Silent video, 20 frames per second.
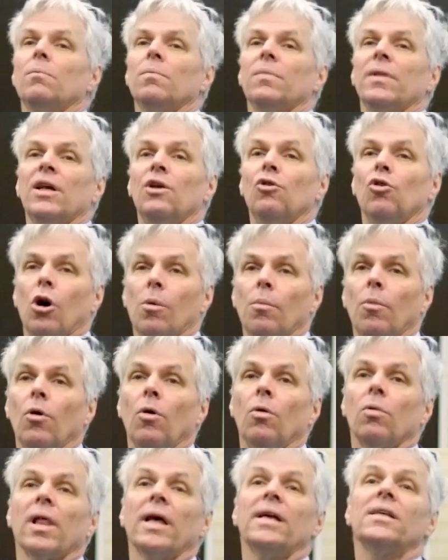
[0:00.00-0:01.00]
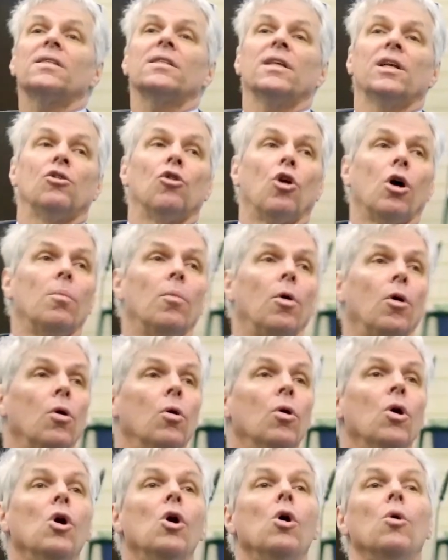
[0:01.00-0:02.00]
normal, less than
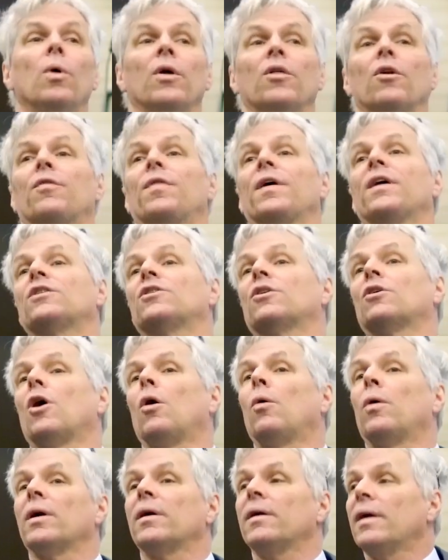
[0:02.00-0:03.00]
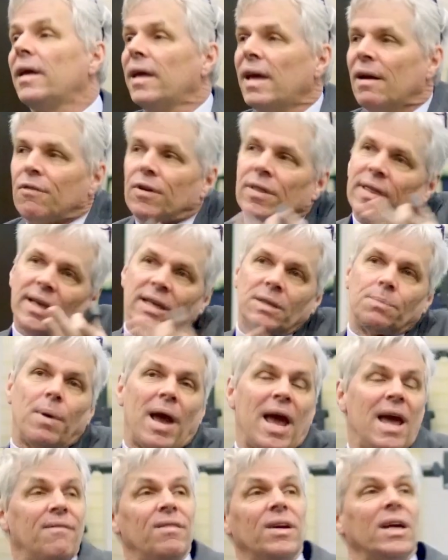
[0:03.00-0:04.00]
normal, whether everything is
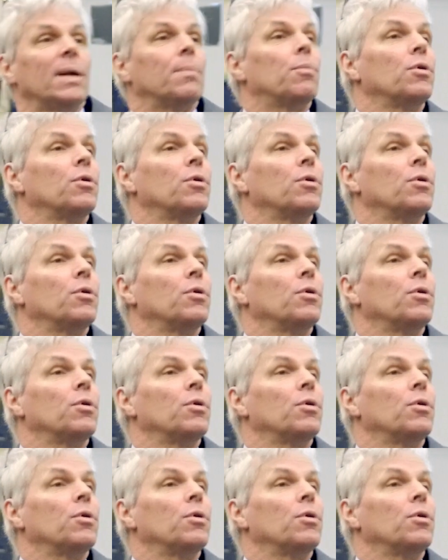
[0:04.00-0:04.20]
behaving in a